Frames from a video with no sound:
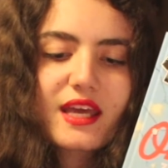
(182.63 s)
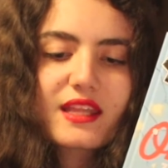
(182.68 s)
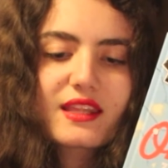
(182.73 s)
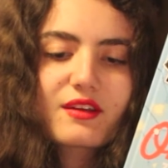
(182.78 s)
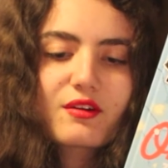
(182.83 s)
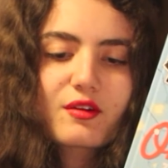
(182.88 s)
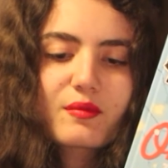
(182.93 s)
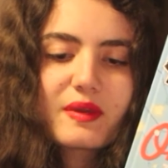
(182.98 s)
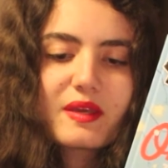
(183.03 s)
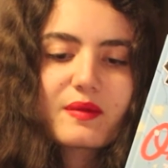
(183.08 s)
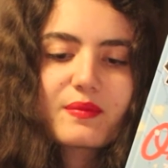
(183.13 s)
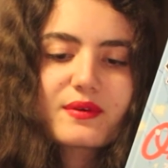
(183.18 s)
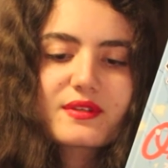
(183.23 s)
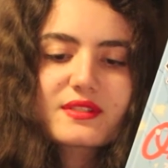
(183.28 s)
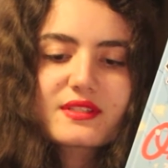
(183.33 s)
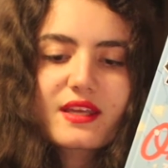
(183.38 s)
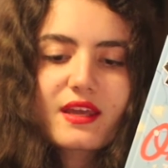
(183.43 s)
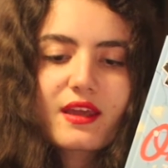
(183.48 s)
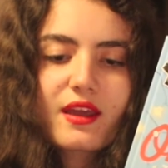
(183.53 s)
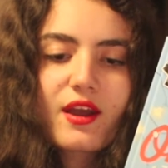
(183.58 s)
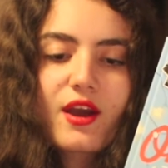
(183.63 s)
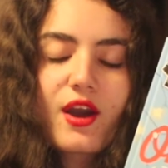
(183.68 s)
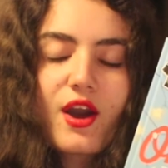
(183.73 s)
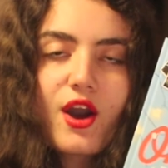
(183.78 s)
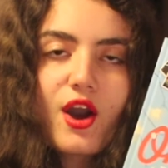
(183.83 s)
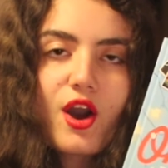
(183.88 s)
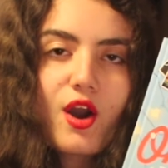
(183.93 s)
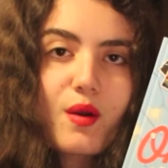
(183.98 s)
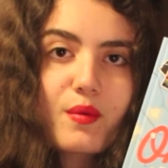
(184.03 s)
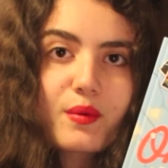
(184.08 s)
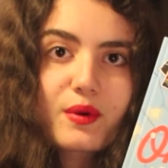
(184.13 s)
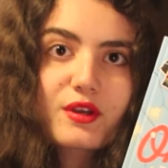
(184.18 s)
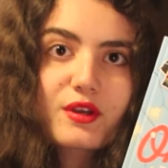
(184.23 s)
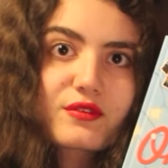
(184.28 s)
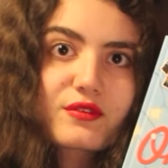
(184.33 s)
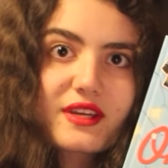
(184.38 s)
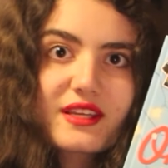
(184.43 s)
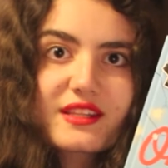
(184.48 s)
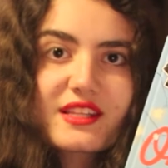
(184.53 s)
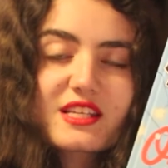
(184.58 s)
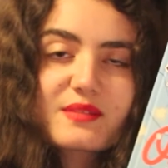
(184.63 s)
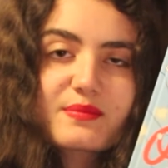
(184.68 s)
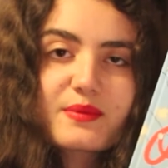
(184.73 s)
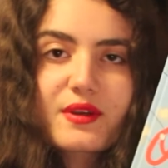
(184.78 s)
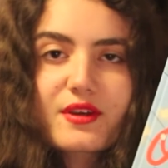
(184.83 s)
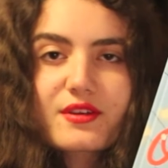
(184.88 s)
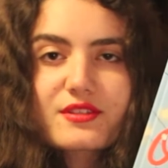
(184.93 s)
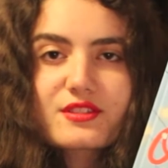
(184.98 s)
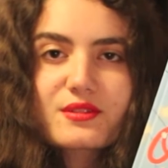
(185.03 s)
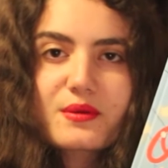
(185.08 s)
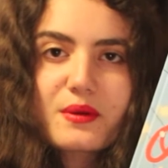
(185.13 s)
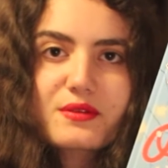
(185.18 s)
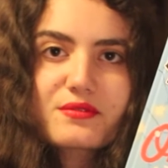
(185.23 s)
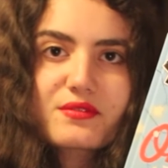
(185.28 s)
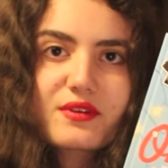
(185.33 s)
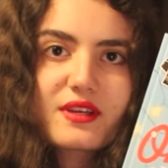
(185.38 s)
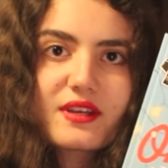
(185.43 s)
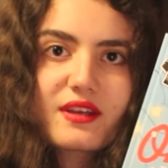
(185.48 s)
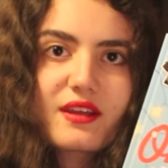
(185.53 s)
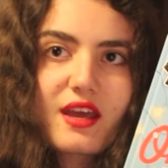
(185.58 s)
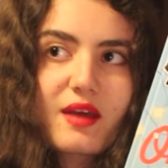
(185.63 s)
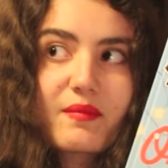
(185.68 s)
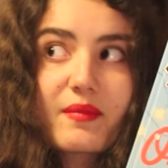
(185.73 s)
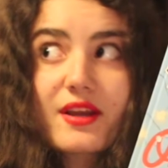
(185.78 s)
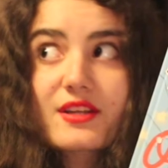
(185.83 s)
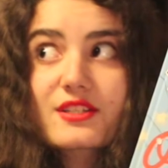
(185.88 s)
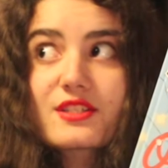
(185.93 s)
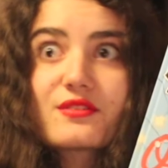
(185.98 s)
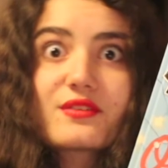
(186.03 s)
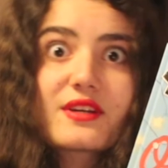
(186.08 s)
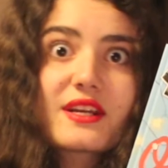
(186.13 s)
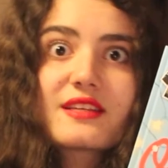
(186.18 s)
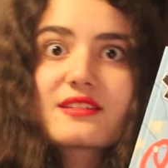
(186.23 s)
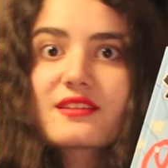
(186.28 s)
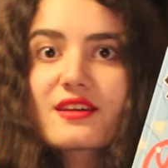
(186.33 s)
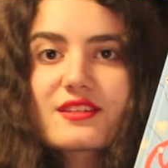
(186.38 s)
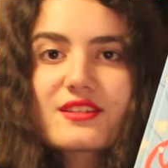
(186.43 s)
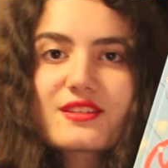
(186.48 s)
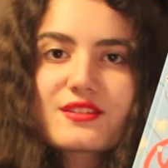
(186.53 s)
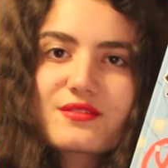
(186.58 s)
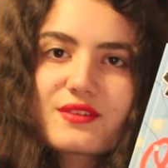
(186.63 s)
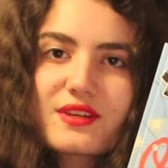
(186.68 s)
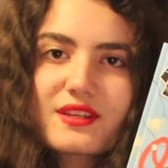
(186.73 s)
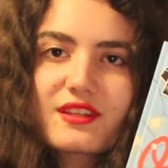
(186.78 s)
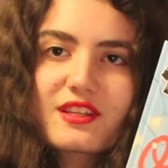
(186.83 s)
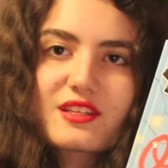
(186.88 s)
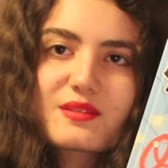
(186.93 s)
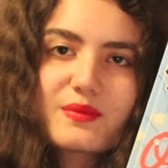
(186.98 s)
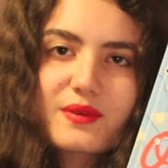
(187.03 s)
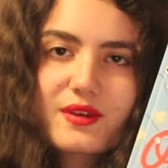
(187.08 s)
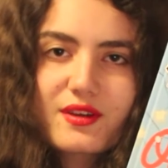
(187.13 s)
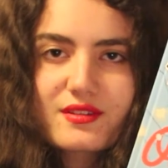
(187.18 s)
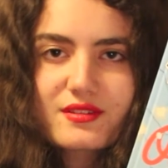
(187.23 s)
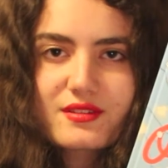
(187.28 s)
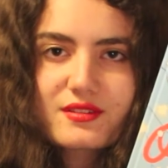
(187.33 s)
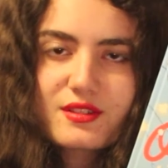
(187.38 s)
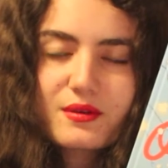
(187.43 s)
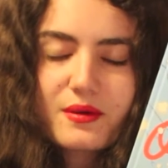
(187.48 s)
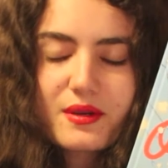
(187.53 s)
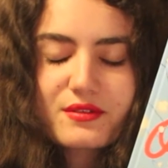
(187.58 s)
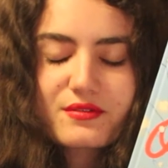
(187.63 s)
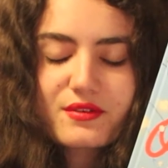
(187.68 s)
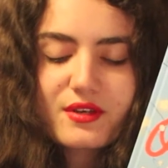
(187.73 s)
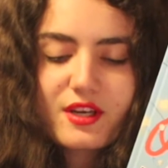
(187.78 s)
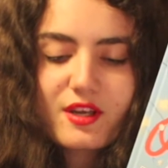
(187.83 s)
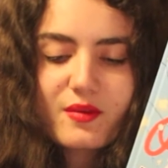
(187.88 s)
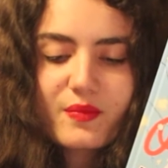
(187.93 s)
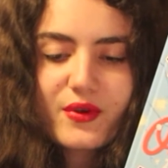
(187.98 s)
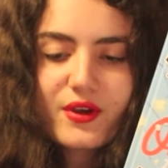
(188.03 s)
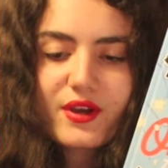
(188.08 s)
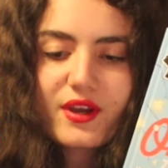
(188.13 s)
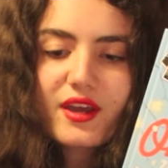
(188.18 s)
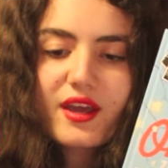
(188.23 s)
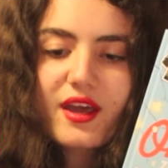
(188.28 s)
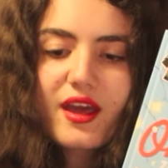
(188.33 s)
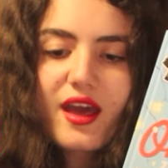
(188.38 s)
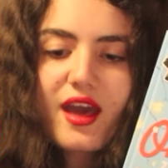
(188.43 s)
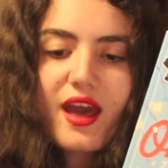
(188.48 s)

And there are people saying, oh, I'm read this because Zoe's written it. I'm actually really excited to read this because Zoe's written a book.